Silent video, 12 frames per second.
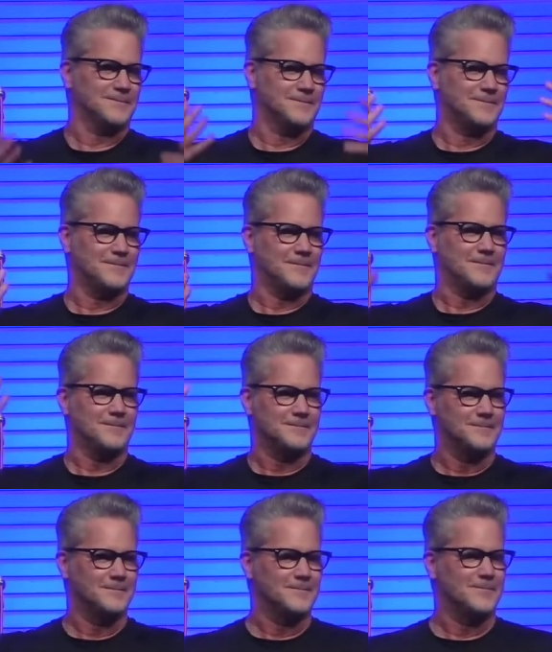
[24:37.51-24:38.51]

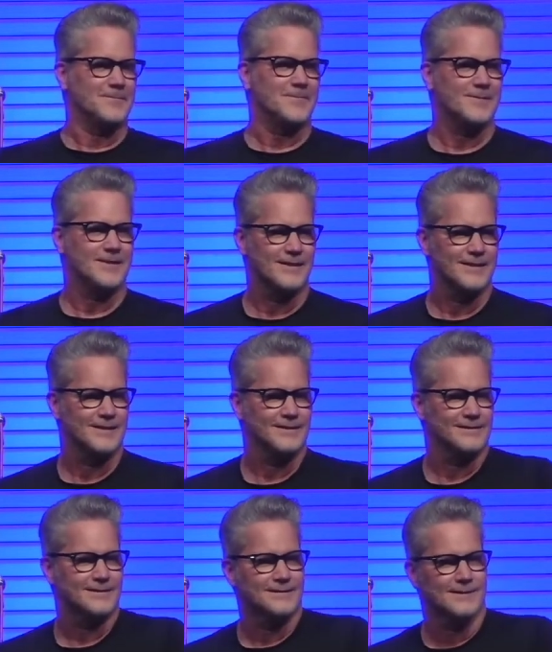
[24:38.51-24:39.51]

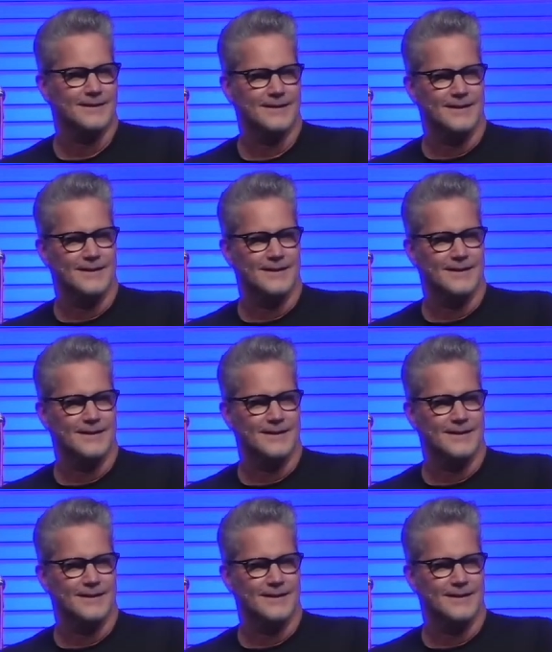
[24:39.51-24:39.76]
(no one is talking)